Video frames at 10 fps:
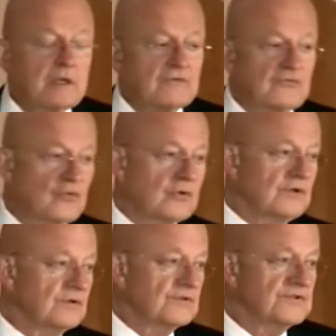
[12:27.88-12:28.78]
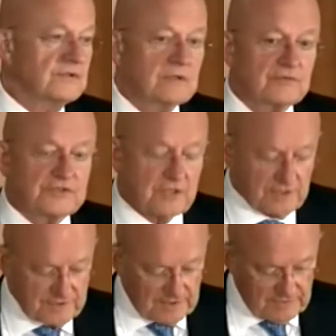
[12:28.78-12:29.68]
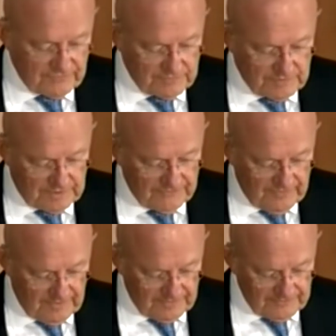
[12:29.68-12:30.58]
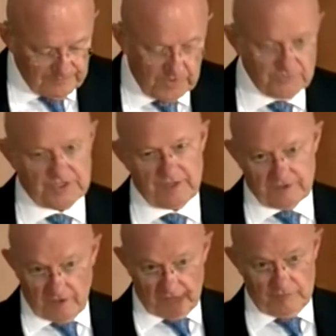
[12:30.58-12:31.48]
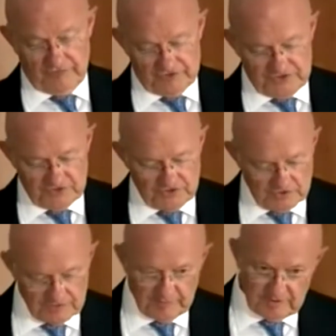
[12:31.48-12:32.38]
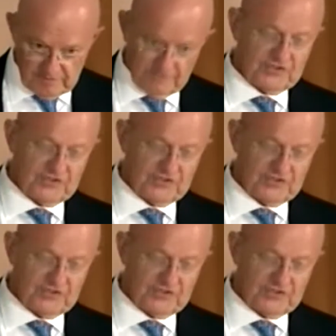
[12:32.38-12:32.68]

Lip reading: for 4 years, and I retired in 1995. I was out of the government for 6 years, but